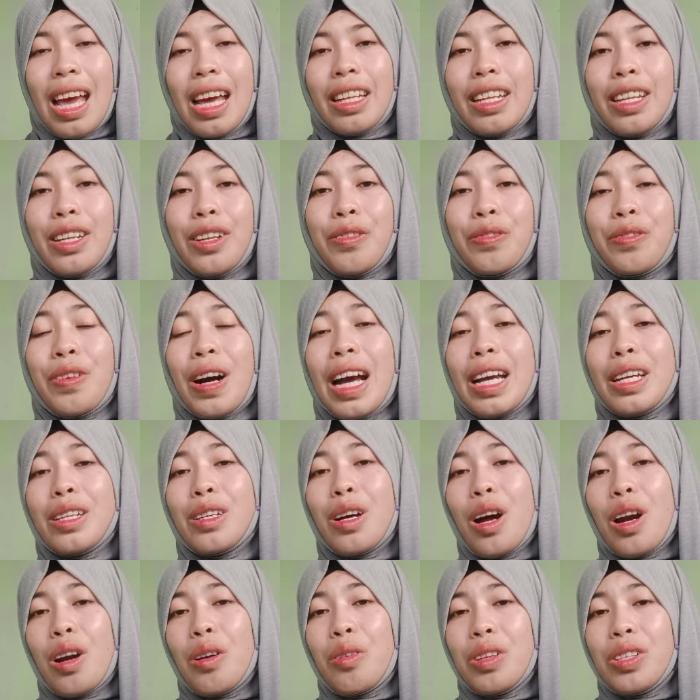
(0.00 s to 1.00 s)
The divine
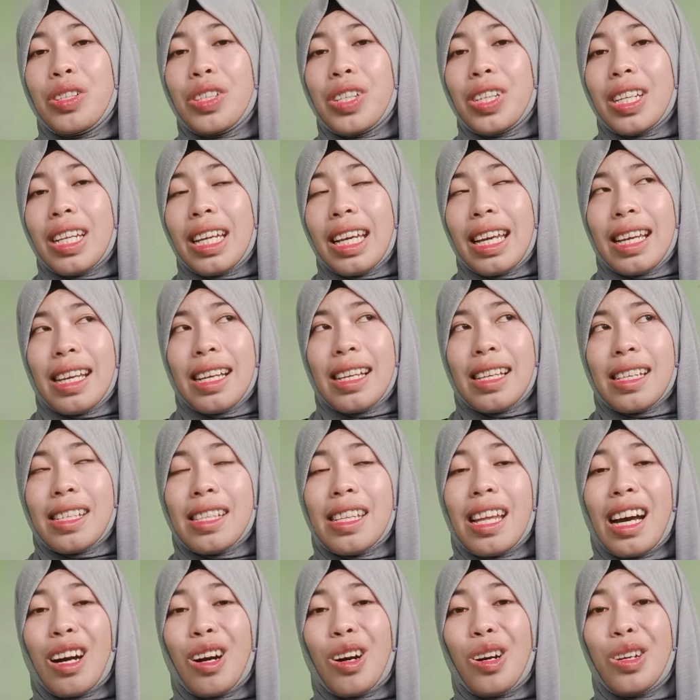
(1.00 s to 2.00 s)
origin is
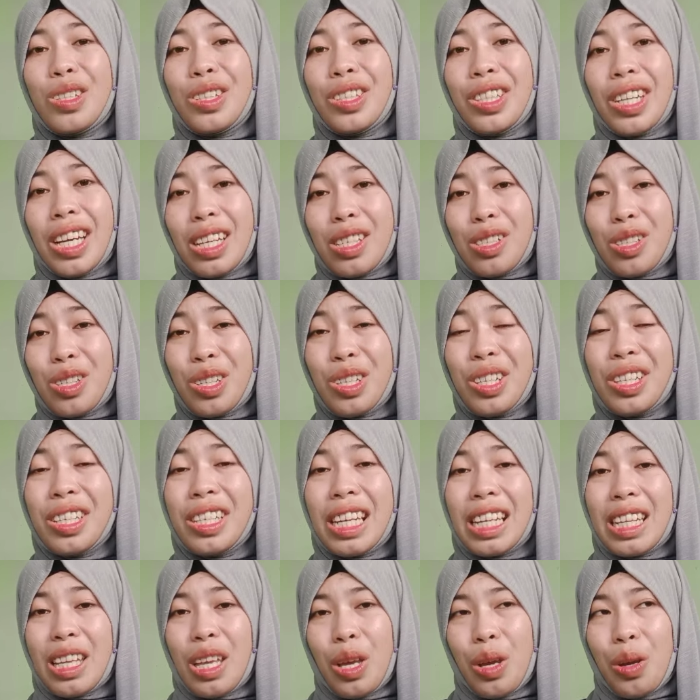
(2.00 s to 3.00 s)
the conjecture
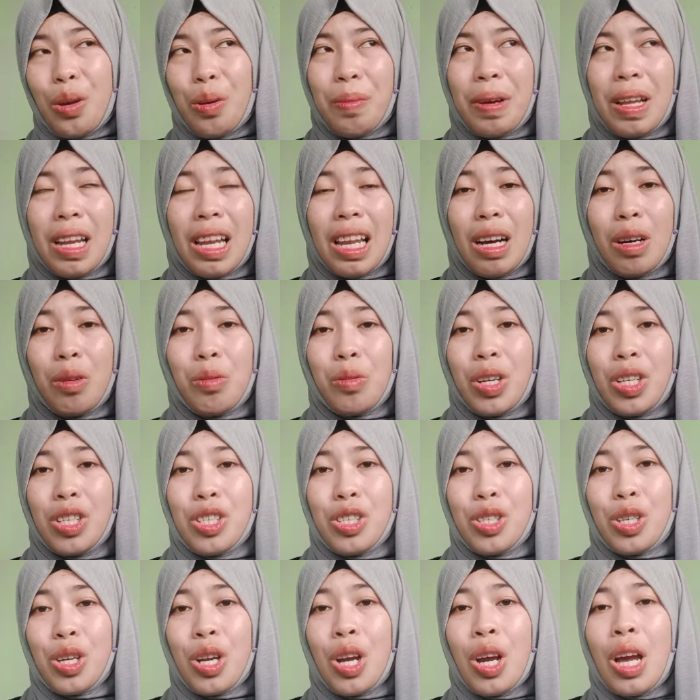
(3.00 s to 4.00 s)
that human
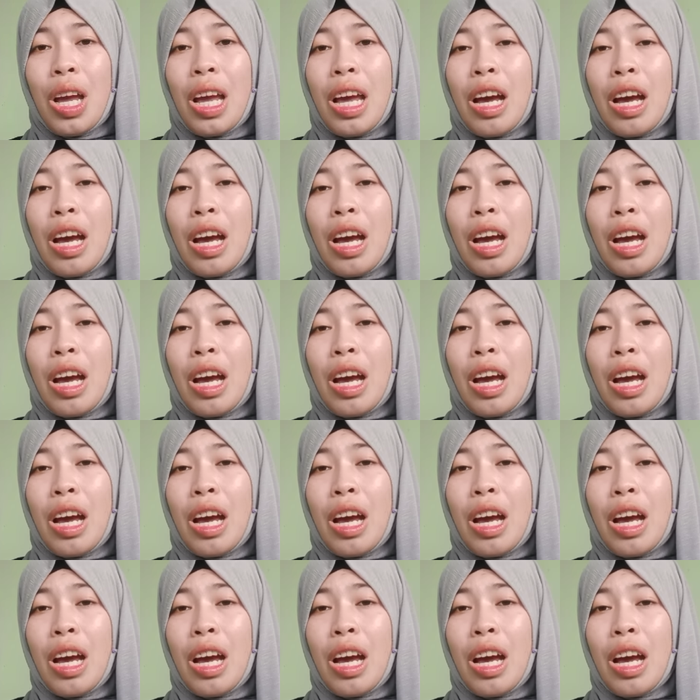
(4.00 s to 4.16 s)
language